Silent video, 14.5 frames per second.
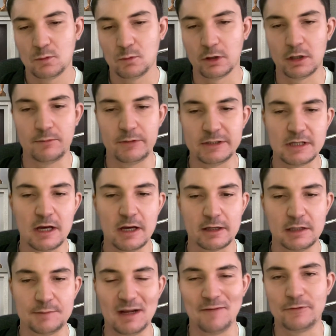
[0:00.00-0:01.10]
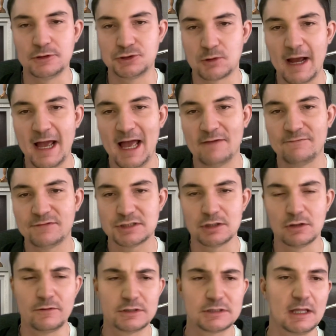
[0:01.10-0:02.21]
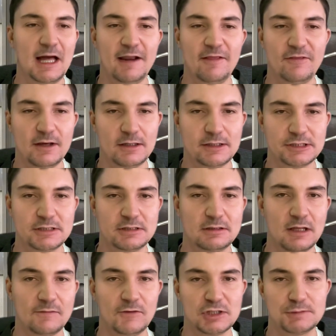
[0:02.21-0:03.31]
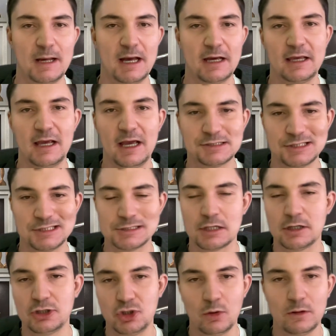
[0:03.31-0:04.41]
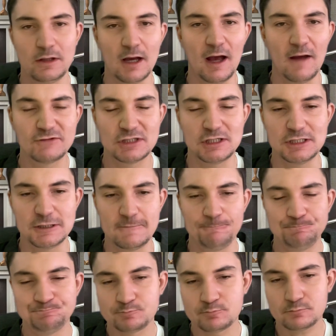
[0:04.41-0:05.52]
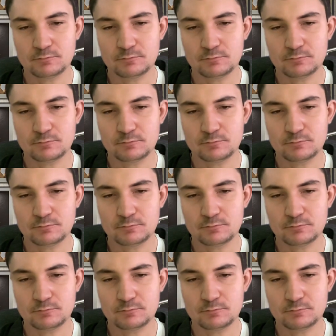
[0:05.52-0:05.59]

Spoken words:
We're going to be talking about the draft. So there's a lot of things that this podcast is going to do in the offseason.